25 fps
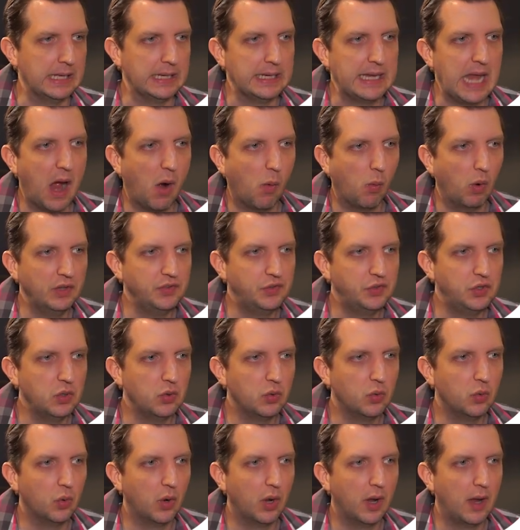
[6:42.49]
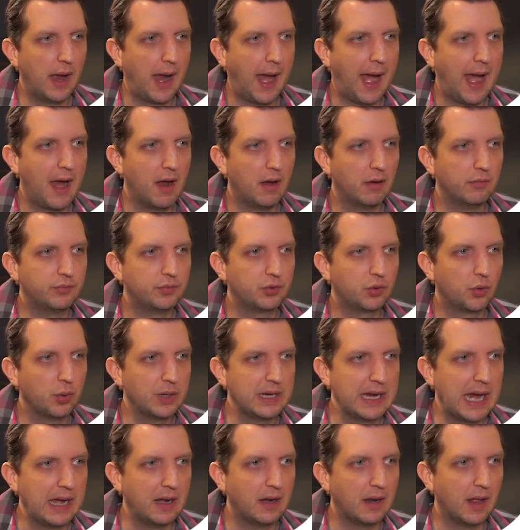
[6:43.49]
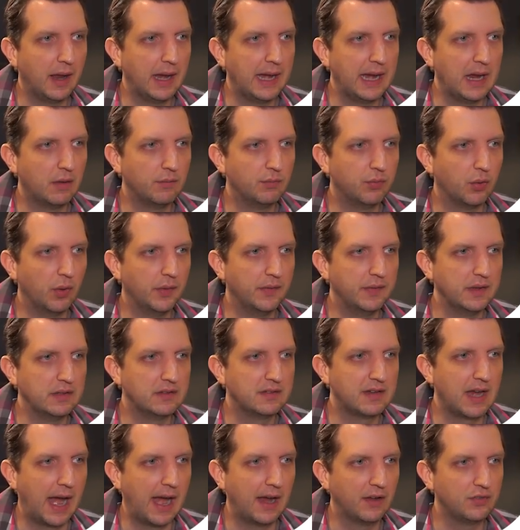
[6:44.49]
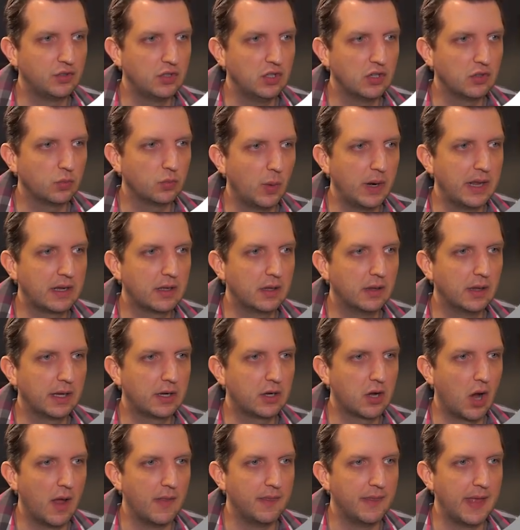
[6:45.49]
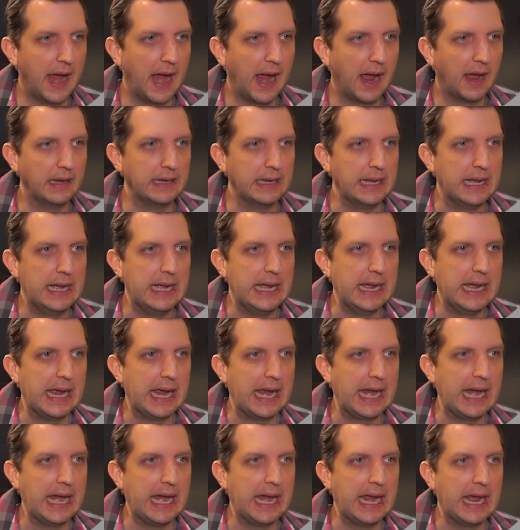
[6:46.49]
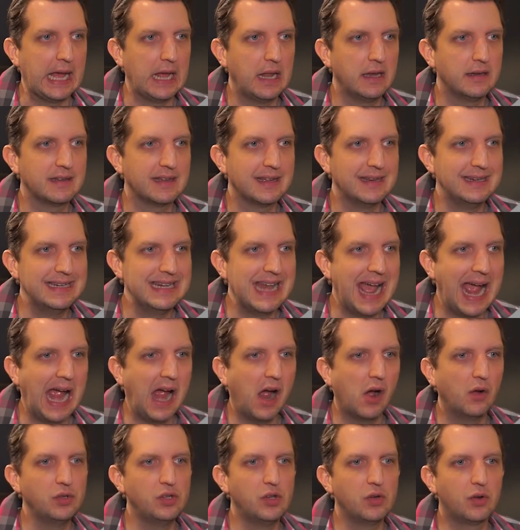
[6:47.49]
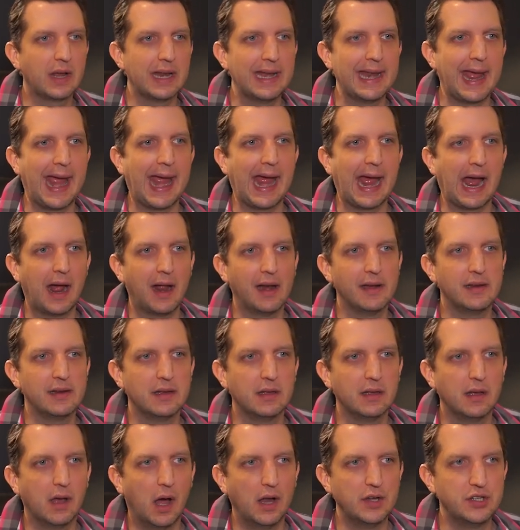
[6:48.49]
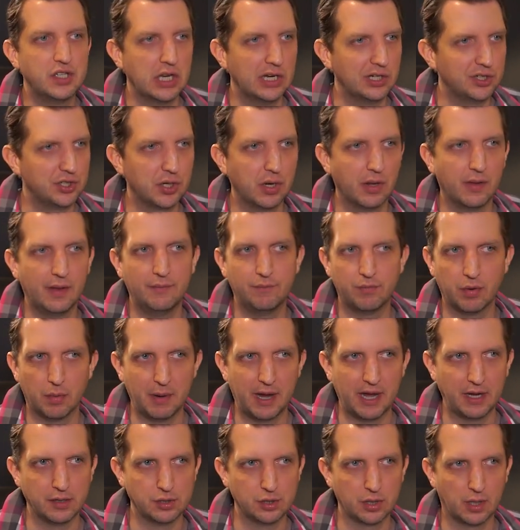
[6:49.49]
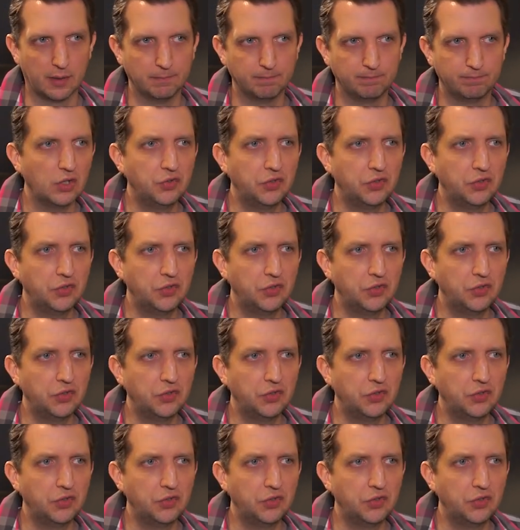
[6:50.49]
Now, once you have created a handful of these tasks, you want to click on that, and now you can add additional information.